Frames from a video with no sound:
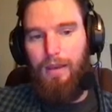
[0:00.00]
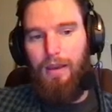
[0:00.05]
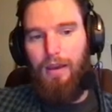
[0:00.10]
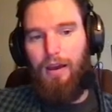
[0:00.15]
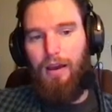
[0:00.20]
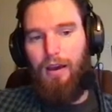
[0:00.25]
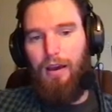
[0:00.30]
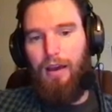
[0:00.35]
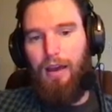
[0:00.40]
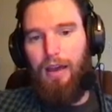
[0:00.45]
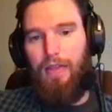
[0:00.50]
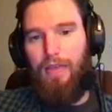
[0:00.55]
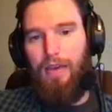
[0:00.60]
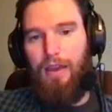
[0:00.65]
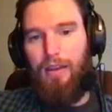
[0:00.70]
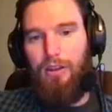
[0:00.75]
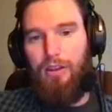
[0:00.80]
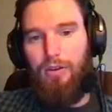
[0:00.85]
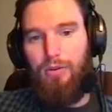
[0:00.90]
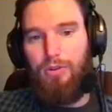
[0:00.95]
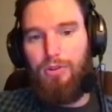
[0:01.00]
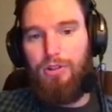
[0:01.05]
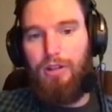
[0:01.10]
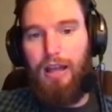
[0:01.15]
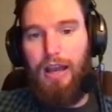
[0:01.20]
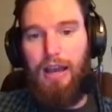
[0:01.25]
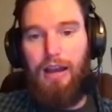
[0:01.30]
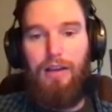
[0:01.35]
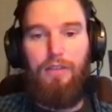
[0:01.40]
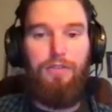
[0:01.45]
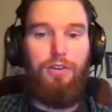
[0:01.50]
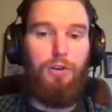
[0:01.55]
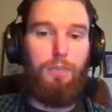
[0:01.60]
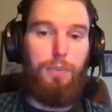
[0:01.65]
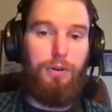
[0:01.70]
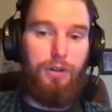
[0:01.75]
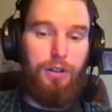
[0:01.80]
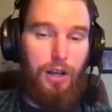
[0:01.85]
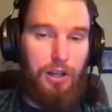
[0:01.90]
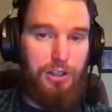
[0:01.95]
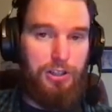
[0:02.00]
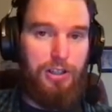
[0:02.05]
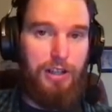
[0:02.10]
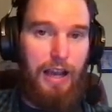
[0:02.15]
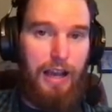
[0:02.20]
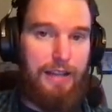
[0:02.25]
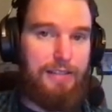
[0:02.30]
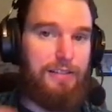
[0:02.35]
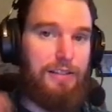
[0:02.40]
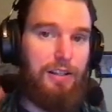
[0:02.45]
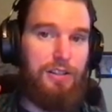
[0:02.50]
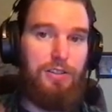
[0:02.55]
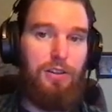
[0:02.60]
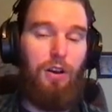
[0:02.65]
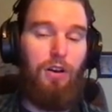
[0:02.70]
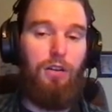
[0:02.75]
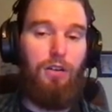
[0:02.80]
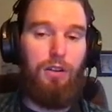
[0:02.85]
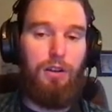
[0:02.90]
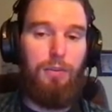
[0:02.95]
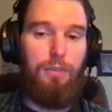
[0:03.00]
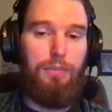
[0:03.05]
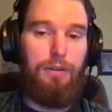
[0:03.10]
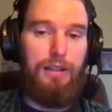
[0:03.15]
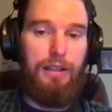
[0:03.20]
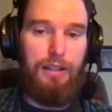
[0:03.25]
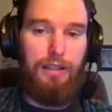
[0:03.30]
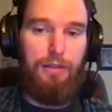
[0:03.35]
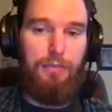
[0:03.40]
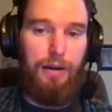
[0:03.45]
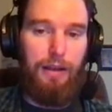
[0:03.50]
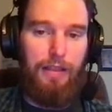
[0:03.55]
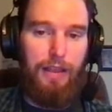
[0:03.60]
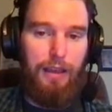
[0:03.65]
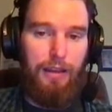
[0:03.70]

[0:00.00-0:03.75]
And then you should have your production assets all completed by the